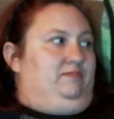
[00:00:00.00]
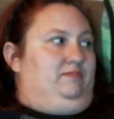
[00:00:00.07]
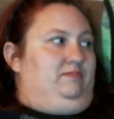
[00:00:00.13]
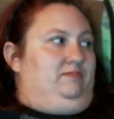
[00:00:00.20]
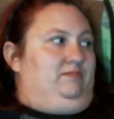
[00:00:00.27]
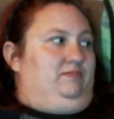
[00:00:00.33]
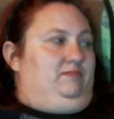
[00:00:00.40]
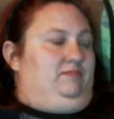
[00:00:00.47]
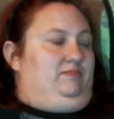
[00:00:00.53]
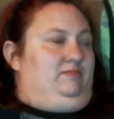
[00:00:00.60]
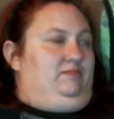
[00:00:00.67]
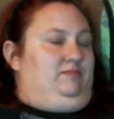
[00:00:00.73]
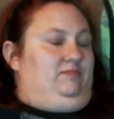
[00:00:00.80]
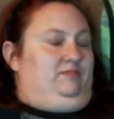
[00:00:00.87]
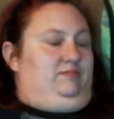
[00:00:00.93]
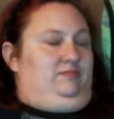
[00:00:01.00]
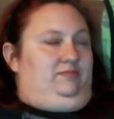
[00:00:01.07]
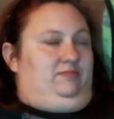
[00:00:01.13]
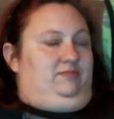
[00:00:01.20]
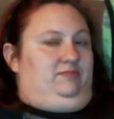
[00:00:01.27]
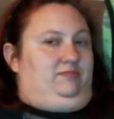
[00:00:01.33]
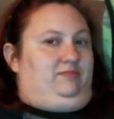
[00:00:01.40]

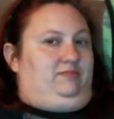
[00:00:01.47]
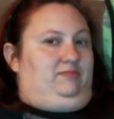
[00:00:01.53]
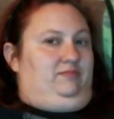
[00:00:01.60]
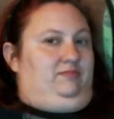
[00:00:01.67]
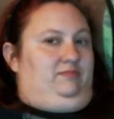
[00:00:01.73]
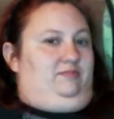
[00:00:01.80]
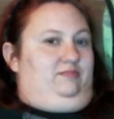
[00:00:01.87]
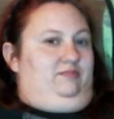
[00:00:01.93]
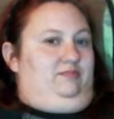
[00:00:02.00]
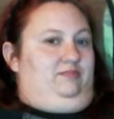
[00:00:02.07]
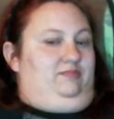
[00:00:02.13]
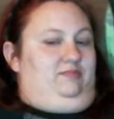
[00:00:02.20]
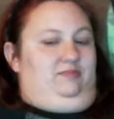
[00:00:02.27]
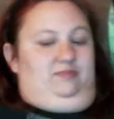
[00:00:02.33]
The person shown says nothing.